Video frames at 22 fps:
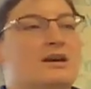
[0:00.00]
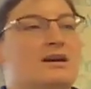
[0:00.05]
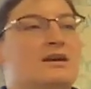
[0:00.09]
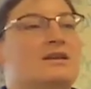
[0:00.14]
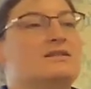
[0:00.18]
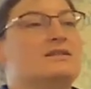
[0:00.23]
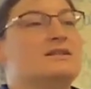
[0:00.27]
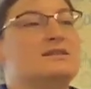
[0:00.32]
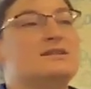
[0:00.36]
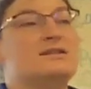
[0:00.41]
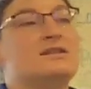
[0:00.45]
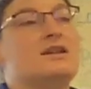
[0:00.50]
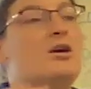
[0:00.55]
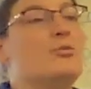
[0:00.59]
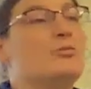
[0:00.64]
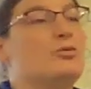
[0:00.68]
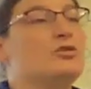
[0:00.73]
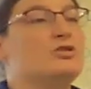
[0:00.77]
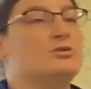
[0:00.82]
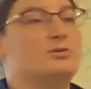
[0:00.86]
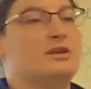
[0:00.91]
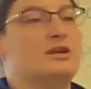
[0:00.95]
because it's not
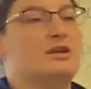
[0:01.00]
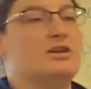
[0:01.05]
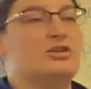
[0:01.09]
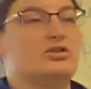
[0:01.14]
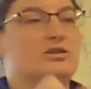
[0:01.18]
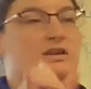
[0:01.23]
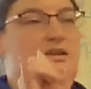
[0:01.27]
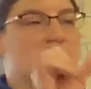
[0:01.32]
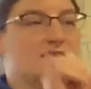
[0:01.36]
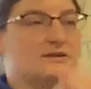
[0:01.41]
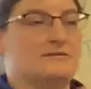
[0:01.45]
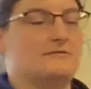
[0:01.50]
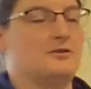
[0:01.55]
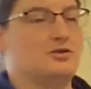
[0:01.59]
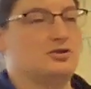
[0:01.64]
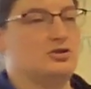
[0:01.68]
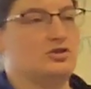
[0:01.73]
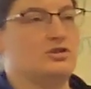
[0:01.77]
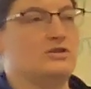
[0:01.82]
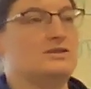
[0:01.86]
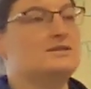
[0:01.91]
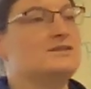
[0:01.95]
multiplication, it's a
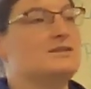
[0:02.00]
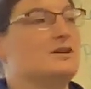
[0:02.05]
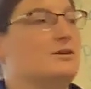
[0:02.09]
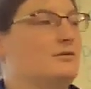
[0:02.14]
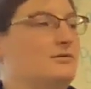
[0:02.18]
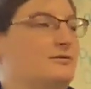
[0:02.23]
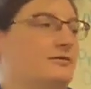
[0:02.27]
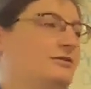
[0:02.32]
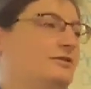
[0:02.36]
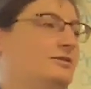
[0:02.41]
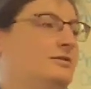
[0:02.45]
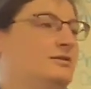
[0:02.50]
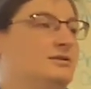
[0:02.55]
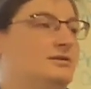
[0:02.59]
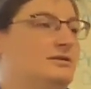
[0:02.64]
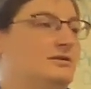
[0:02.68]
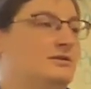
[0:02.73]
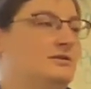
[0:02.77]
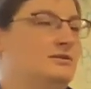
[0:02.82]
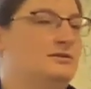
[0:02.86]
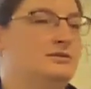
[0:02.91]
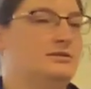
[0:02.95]
function itself,
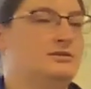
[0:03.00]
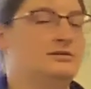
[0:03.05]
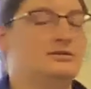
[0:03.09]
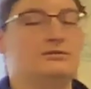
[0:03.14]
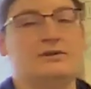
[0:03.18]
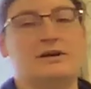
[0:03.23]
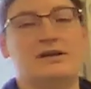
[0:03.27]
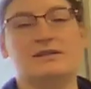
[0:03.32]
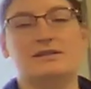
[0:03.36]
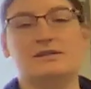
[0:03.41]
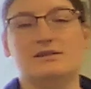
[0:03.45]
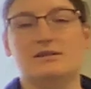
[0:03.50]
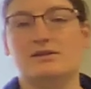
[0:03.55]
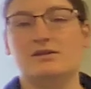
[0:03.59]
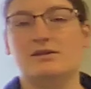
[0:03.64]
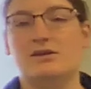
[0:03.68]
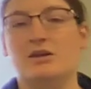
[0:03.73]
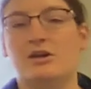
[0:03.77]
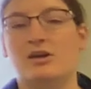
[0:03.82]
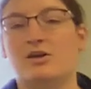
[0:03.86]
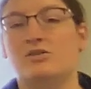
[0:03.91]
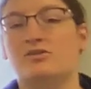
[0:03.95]
right?
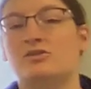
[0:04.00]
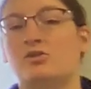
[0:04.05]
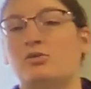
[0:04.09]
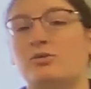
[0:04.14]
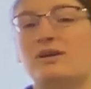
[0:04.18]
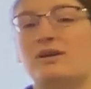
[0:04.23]
So